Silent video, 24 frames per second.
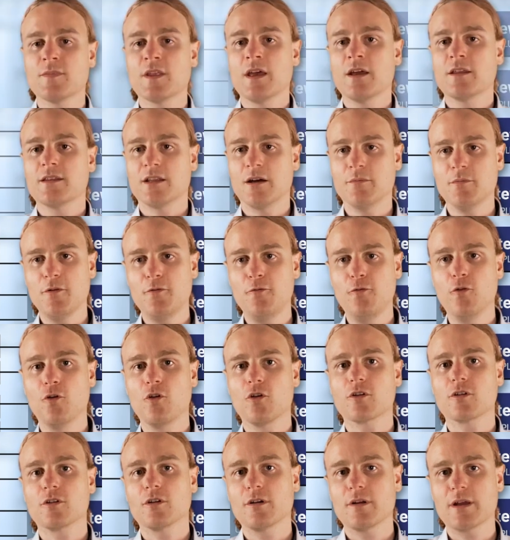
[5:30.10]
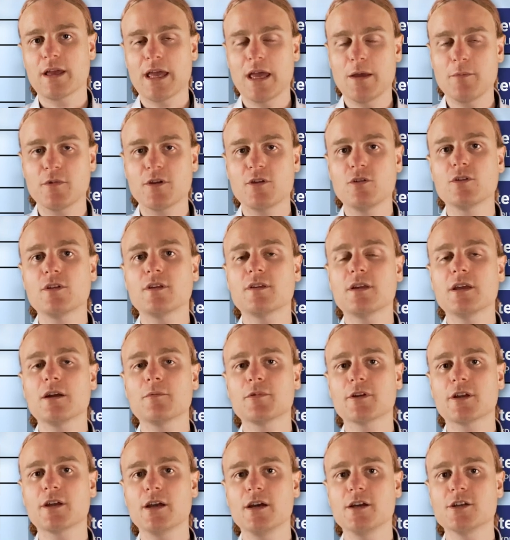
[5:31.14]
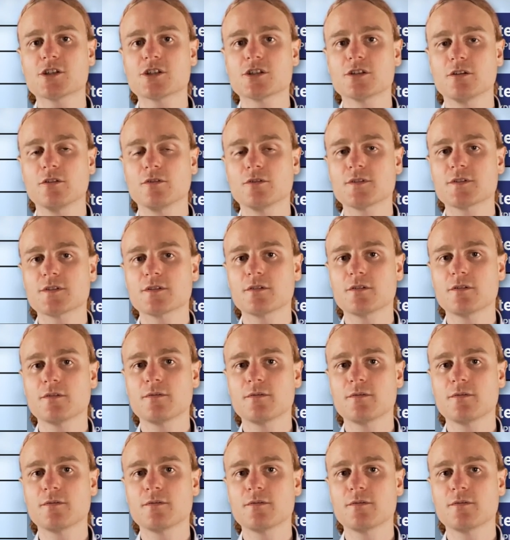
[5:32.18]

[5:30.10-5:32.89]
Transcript: Number four, MQTT application nodes.